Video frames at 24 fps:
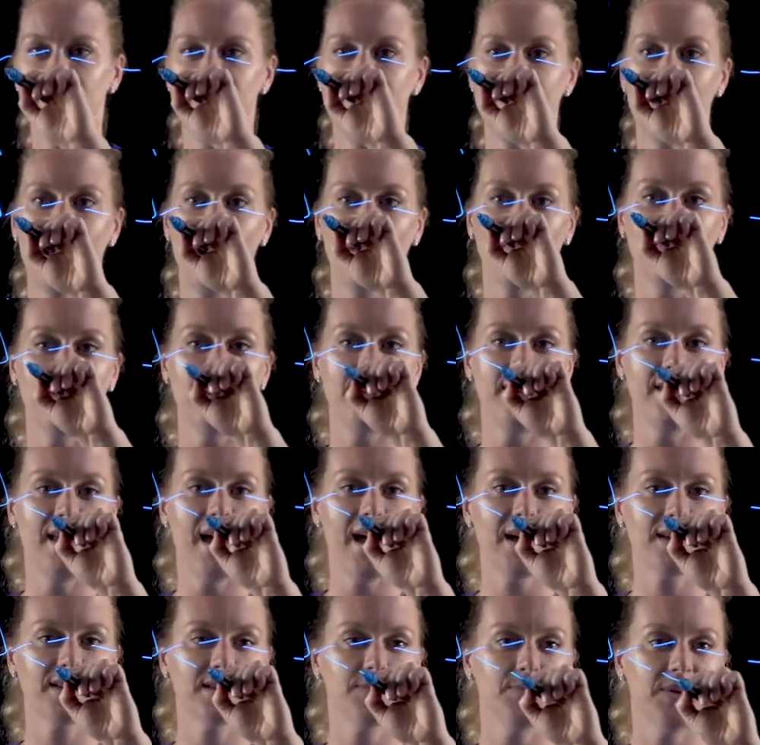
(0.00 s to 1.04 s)
Now the
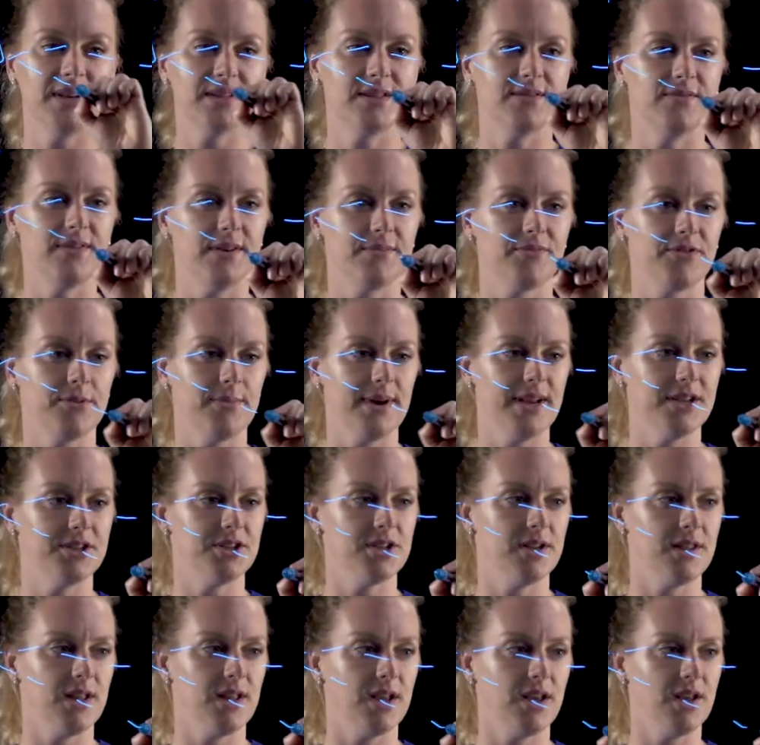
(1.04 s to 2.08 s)
next piece of
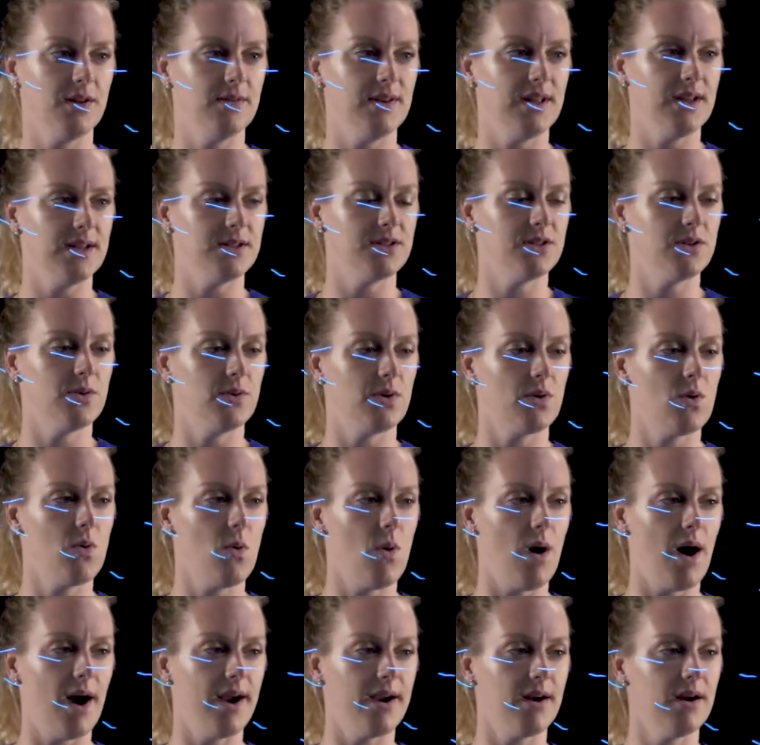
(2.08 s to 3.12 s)
information that you need to
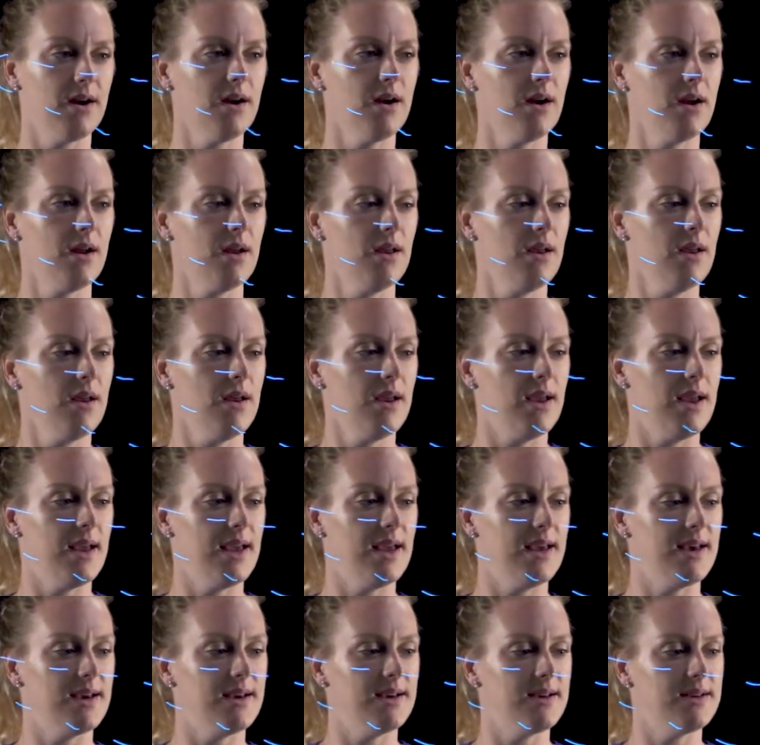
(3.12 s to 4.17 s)
acquire
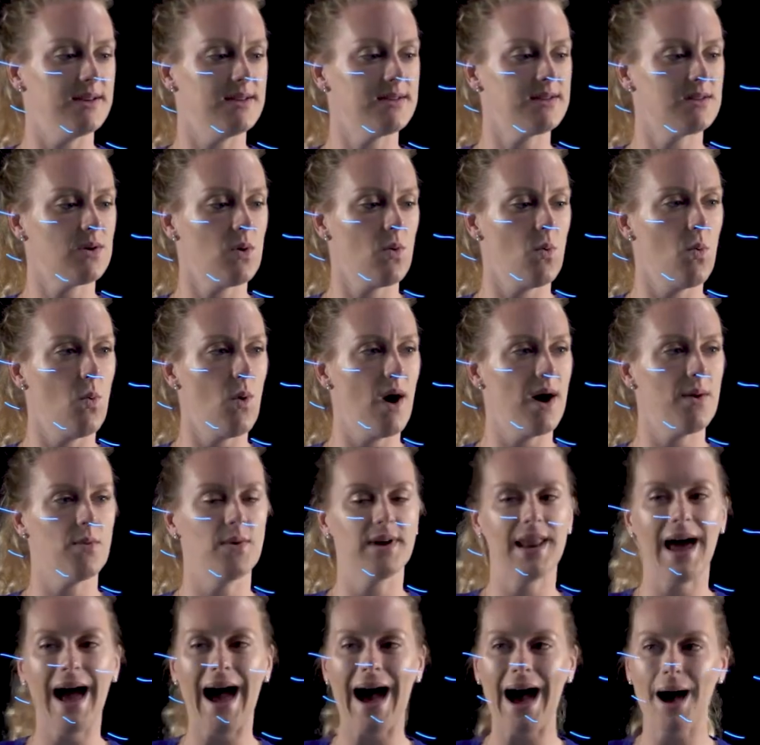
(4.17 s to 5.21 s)
is what would
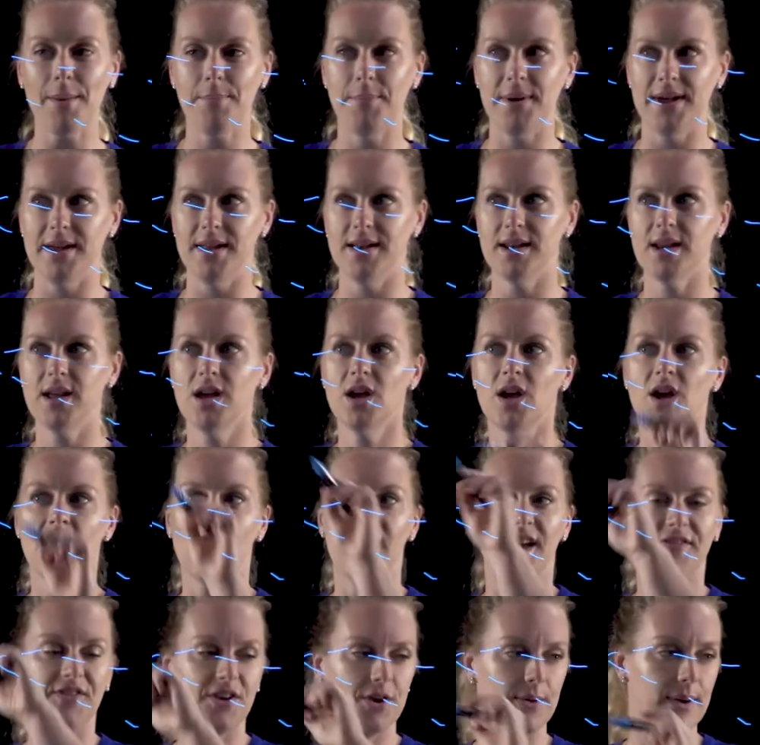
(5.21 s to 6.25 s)
happen
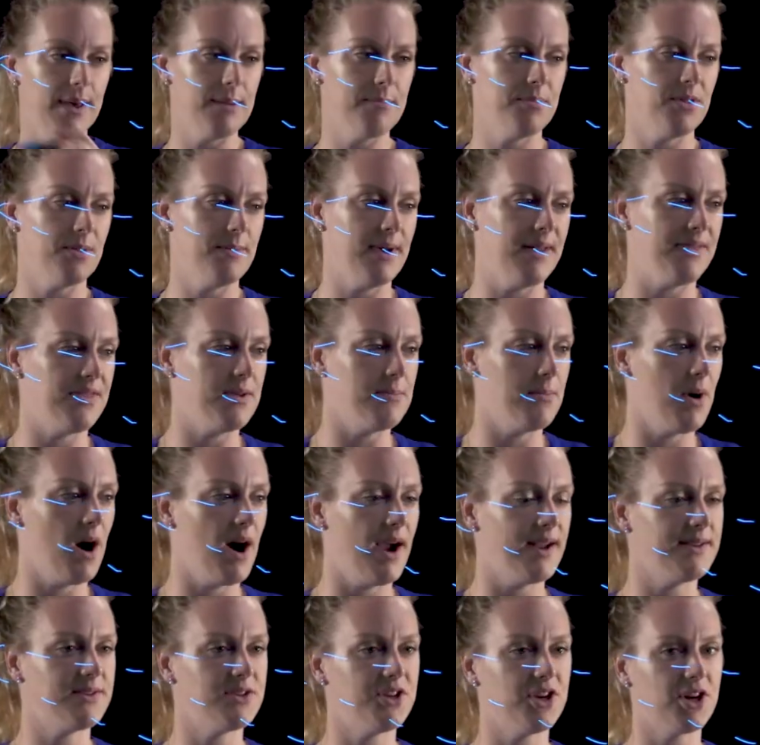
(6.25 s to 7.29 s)
if you implement the
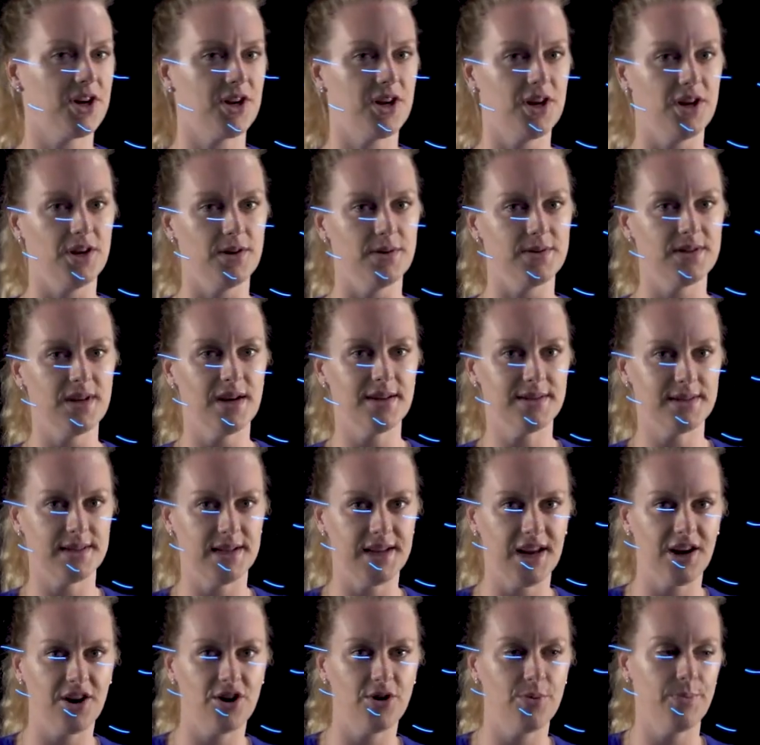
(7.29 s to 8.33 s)
mine. So you're going to use
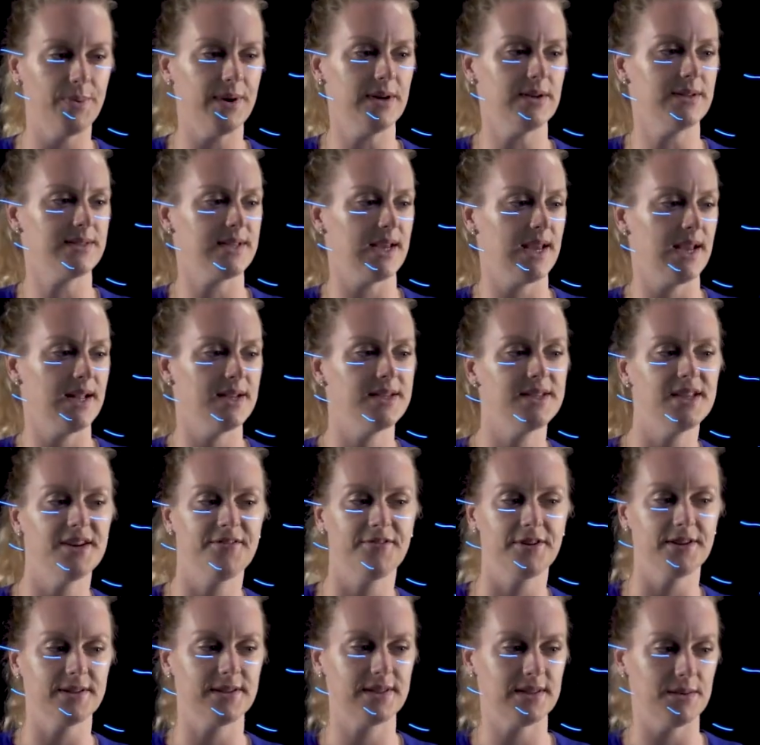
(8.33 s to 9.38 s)
scenario building,
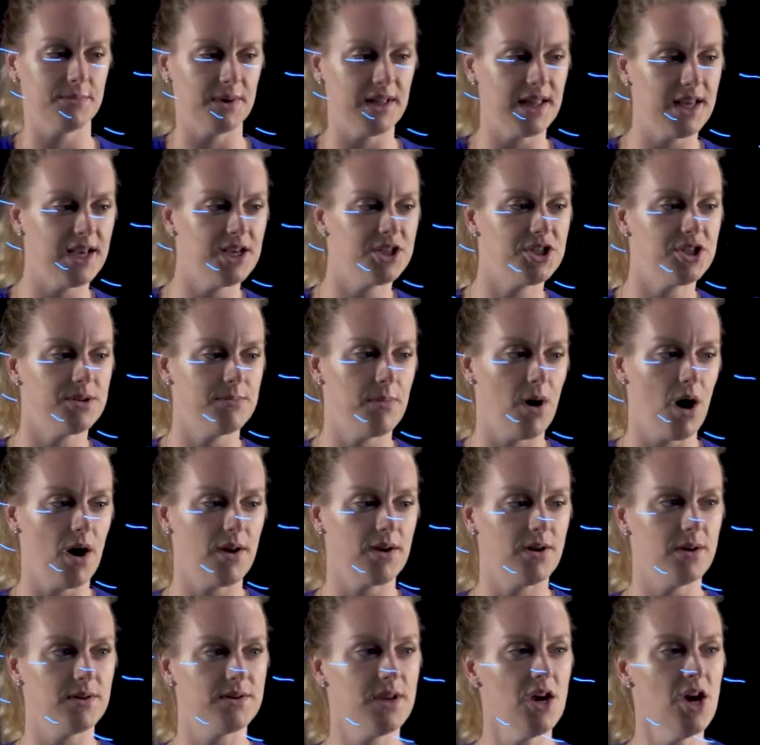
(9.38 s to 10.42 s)
different simulation
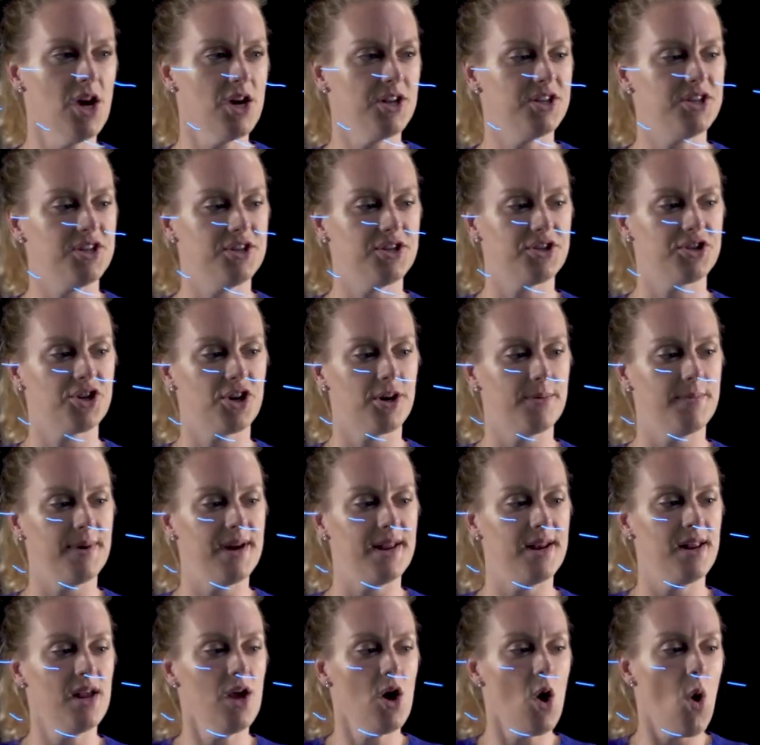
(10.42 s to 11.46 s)
models to
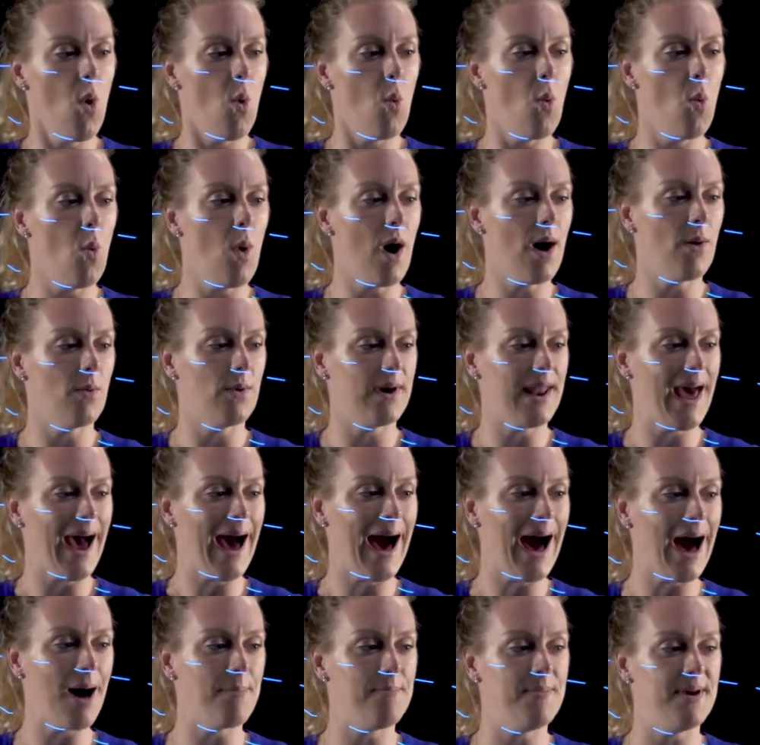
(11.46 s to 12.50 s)
determine what would
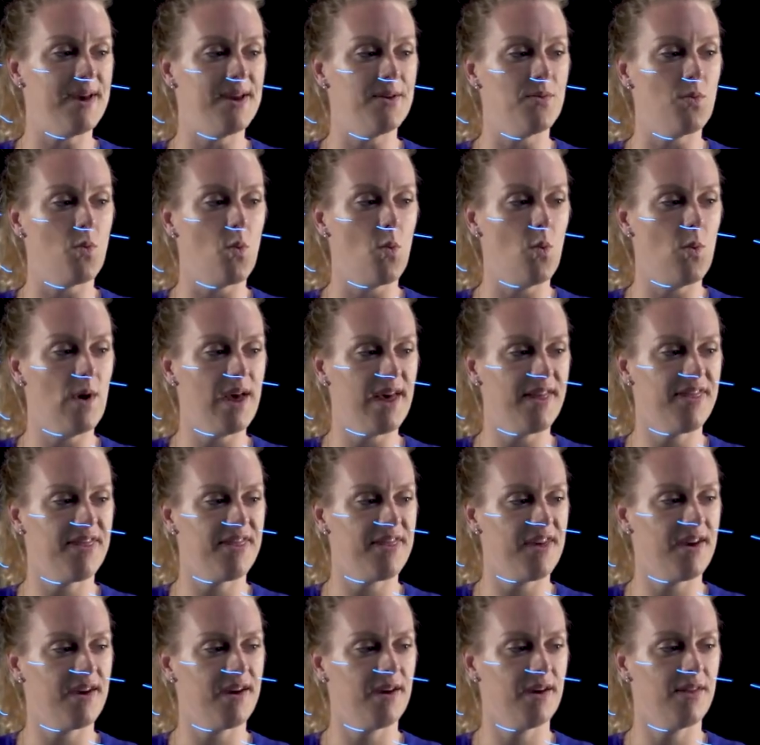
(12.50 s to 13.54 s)
happen
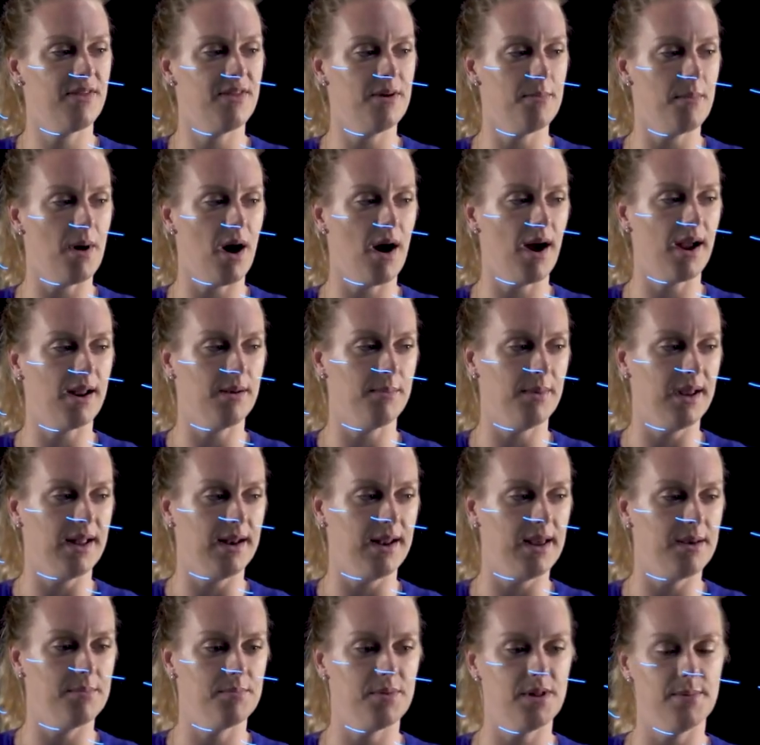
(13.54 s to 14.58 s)
with the mine being
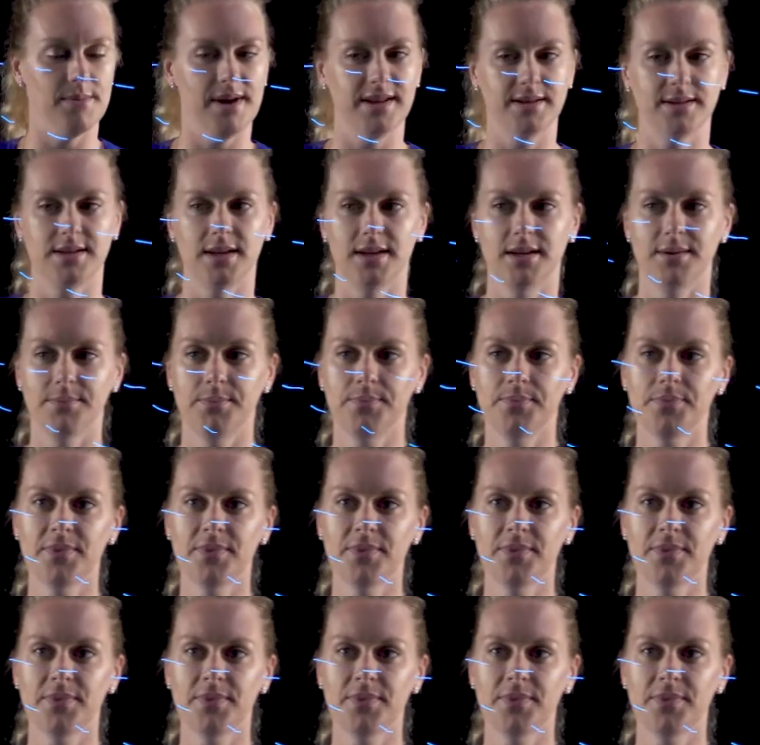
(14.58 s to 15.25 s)
implemented.